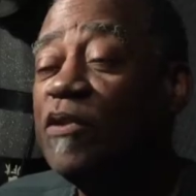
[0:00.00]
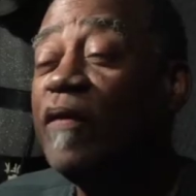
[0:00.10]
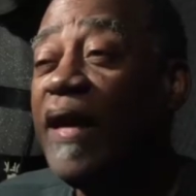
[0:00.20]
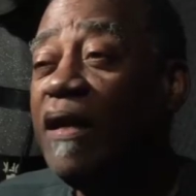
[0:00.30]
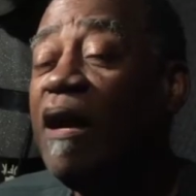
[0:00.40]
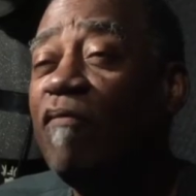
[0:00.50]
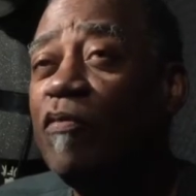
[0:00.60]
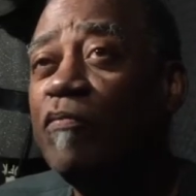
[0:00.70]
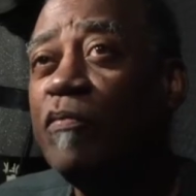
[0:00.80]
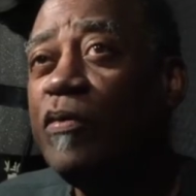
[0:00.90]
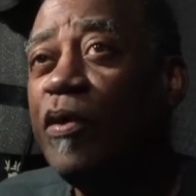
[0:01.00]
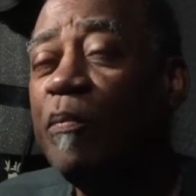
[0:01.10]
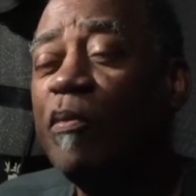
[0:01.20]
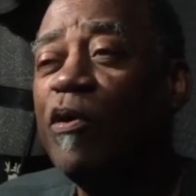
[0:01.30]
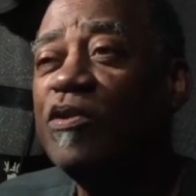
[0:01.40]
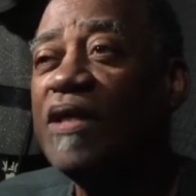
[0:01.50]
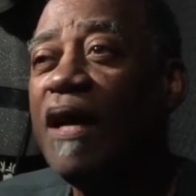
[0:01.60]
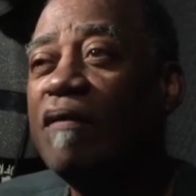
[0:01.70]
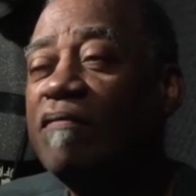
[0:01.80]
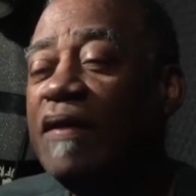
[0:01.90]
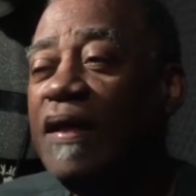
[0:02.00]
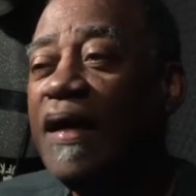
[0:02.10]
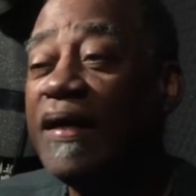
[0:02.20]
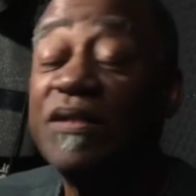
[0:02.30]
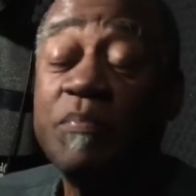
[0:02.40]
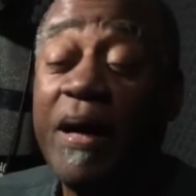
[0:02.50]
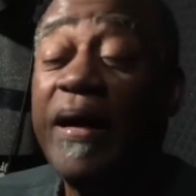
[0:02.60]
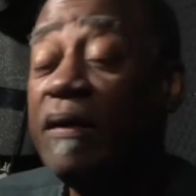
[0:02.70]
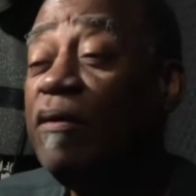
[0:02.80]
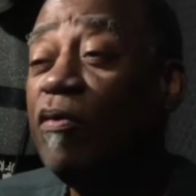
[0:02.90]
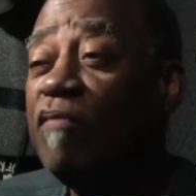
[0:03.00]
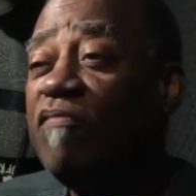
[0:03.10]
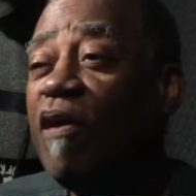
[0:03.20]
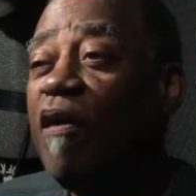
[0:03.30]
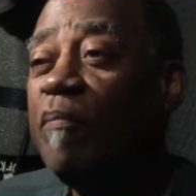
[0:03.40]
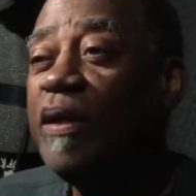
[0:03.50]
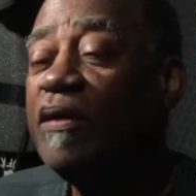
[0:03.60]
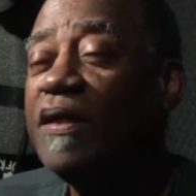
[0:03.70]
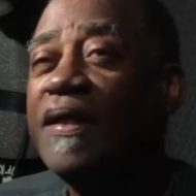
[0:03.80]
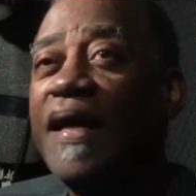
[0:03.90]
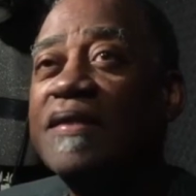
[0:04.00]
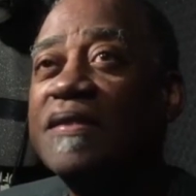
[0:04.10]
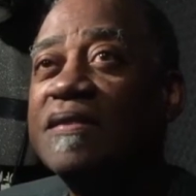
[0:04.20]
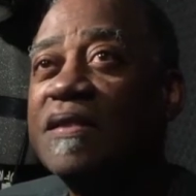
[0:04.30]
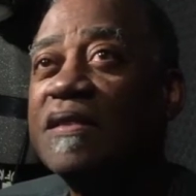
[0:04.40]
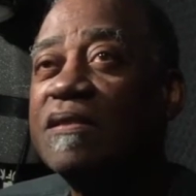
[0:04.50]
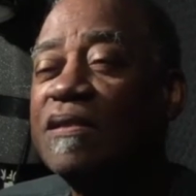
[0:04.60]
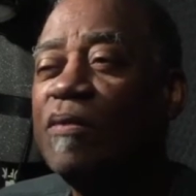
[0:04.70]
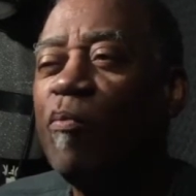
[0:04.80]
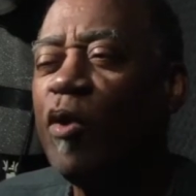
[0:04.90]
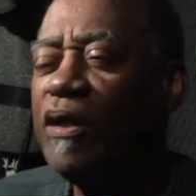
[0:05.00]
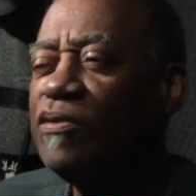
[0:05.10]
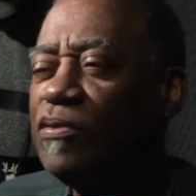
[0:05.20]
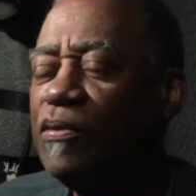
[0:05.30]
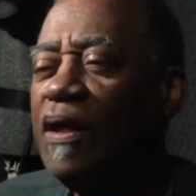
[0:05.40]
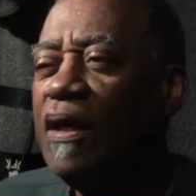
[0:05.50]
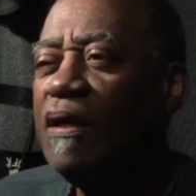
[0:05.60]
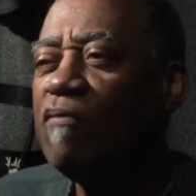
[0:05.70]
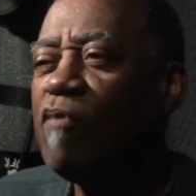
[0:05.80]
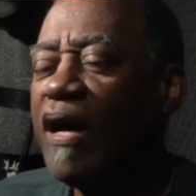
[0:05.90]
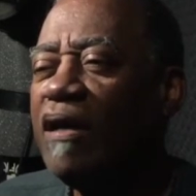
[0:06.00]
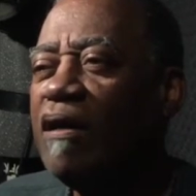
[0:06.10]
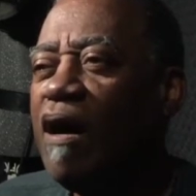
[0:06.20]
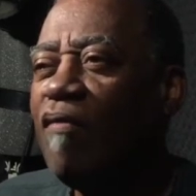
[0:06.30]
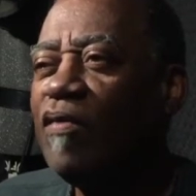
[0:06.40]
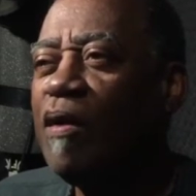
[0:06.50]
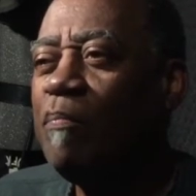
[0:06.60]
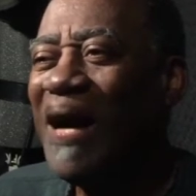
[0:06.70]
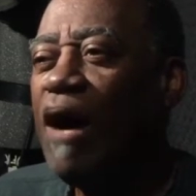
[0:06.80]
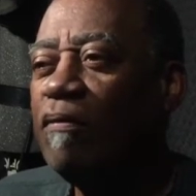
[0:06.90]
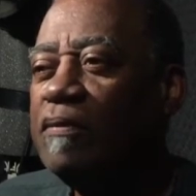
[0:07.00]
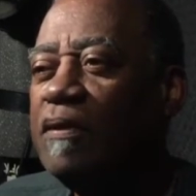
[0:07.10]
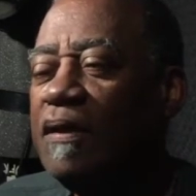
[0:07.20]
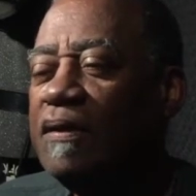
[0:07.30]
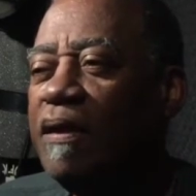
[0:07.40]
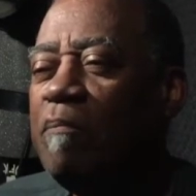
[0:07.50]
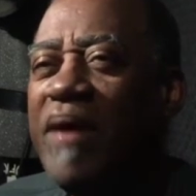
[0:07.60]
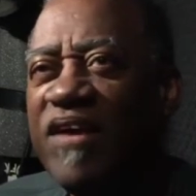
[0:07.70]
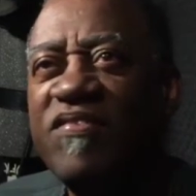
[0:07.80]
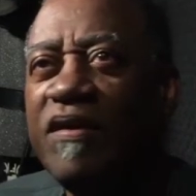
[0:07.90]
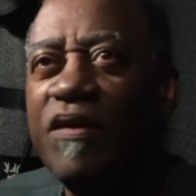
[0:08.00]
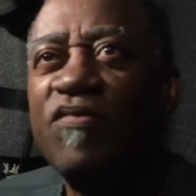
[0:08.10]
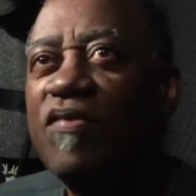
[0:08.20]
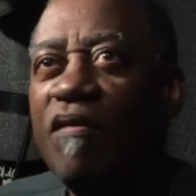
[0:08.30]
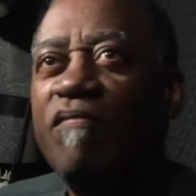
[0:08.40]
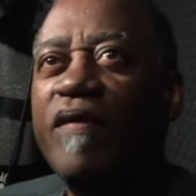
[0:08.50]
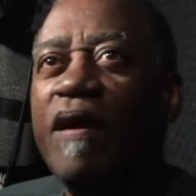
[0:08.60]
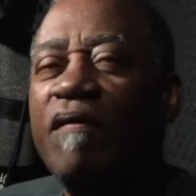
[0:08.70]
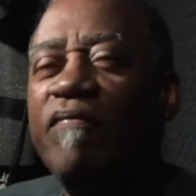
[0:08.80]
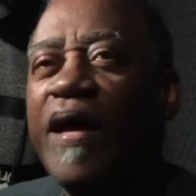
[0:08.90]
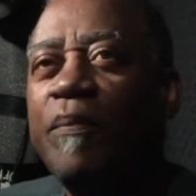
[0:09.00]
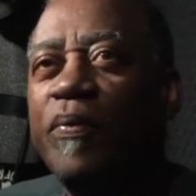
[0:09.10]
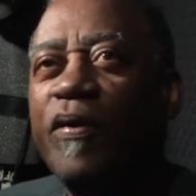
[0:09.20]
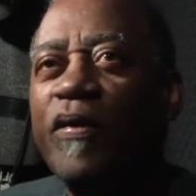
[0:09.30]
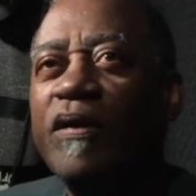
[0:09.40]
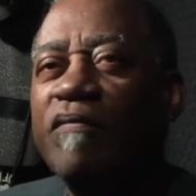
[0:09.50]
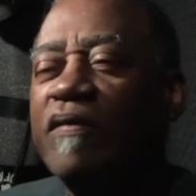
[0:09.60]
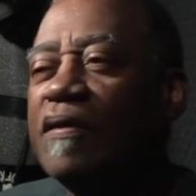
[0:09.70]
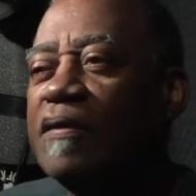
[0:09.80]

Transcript: So that novel, you know, emerged out of, I guess, my, you know, involvement in the 1960s and wanting to write a novel about the messiness of that period of the